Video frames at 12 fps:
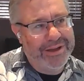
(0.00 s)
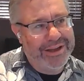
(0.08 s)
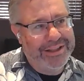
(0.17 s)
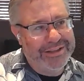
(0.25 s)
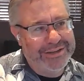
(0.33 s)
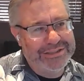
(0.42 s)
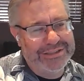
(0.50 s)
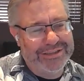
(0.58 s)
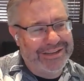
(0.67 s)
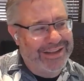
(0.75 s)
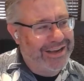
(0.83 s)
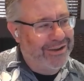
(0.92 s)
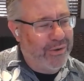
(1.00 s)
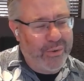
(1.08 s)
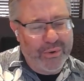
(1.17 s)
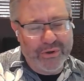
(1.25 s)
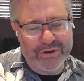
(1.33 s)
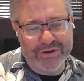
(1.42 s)
there's
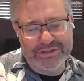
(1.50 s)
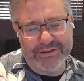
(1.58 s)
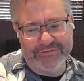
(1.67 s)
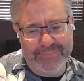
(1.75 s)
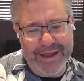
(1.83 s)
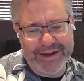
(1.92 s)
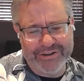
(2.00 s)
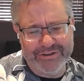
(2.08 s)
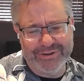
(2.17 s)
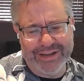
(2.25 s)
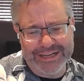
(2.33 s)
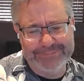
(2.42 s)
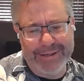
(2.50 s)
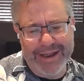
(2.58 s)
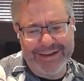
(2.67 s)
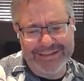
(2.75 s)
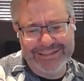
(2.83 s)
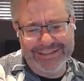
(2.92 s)
orders of magnitude less
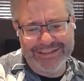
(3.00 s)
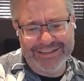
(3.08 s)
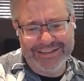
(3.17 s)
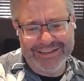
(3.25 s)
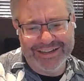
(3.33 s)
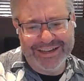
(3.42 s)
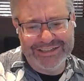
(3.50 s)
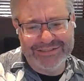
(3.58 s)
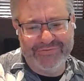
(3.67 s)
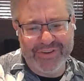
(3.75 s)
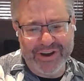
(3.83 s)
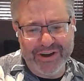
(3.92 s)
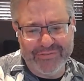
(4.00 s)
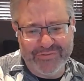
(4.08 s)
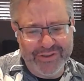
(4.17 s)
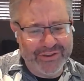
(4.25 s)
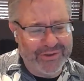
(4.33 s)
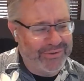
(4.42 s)
banks. It's very
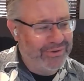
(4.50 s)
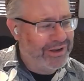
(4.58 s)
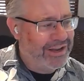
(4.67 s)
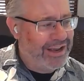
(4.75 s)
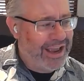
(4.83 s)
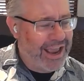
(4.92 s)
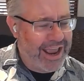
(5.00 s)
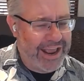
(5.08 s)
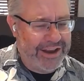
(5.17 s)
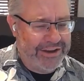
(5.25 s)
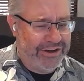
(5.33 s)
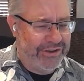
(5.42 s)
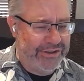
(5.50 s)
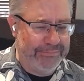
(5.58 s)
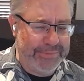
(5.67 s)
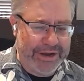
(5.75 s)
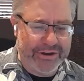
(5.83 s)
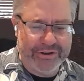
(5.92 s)
few. And, they're
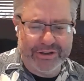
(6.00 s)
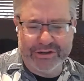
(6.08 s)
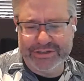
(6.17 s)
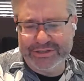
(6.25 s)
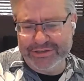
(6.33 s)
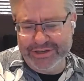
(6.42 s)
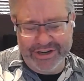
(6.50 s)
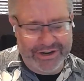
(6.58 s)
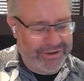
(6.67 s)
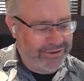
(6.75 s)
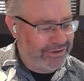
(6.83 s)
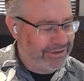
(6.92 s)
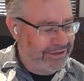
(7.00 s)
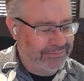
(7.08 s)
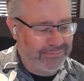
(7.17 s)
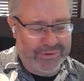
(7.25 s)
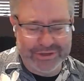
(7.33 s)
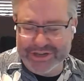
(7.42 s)
bigger,
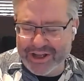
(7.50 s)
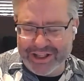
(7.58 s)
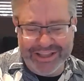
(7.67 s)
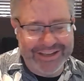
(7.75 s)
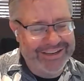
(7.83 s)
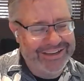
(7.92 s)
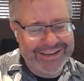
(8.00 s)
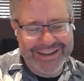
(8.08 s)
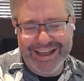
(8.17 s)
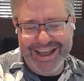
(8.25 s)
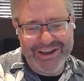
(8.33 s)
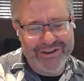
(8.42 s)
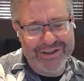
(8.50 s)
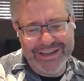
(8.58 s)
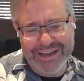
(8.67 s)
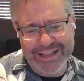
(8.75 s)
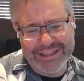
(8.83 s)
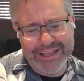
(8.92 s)
they're more solid, and you
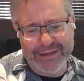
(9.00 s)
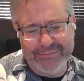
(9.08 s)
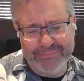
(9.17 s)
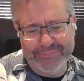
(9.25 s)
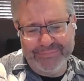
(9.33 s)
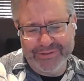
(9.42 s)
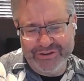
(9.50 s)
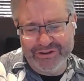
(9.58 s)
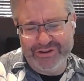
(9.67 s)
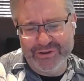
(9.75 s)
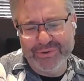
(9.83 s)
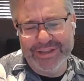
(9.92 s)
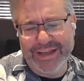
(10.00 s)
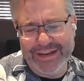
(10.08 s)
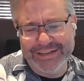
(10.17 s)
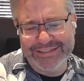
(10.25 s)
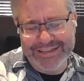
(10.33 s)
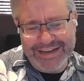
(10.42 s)
can get them to do
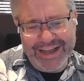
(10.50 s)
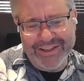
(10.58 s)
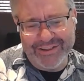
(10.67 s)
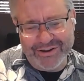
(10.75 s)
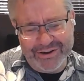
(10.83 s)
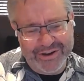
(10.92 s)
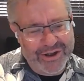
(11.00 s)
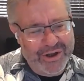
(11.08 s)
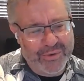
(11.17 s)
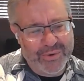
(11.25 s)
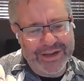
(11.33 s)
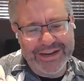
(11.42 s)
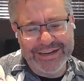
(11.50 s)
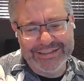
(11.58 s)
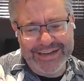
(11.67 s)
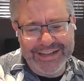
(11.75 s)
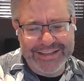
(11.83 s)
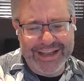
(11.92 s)
things together. We're getting
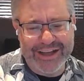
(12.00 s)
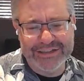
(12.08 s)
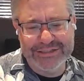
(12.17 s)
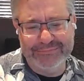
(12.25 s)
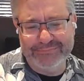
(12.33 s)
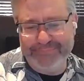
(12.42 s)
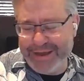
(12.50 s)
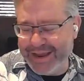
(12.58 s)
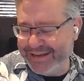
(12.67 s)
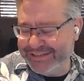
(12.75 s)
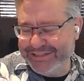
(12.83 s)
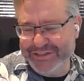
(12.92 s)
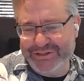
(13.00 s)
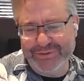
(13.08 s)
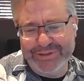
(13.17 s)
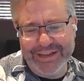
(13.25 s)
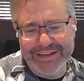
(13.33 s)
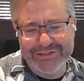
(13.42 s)
10,000 banks to
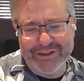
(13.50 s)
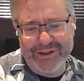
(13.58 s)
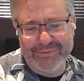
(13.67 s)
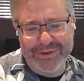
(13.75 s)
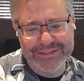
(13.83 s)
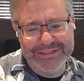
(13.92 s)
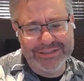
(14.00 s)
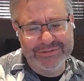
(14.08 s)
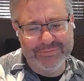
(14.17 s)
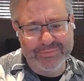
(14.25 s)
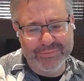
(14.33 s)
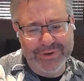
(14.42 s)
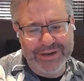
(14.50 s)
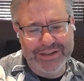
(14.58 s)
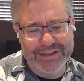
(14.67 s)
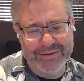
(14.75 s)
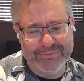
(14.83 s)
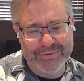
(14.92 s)
do things all at once is
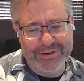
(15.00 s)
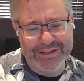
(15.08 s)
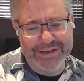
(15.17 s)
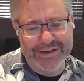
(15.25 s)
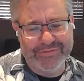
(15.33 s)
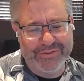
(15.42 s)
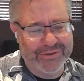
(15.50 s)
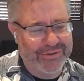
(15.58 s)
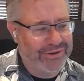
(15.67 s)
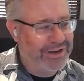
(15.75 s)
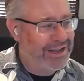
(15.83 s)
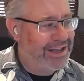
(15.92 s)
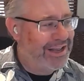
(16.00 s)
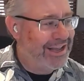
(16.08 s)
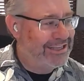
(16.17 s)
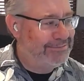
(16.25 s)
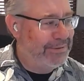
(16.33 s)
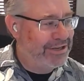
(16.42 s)
really, really difficult,
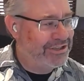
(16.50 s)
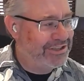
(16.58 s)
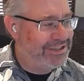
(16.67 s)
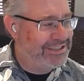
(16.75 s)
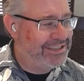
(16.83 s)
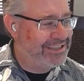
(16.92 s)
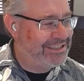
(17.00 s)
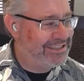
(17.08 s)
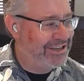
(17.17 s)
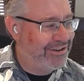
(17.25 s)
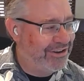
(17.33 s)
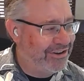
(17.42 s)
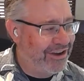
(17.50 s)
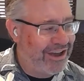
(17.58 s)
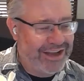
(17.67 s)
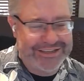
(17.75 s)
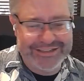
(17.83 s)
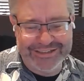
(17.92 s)
especially since, they're not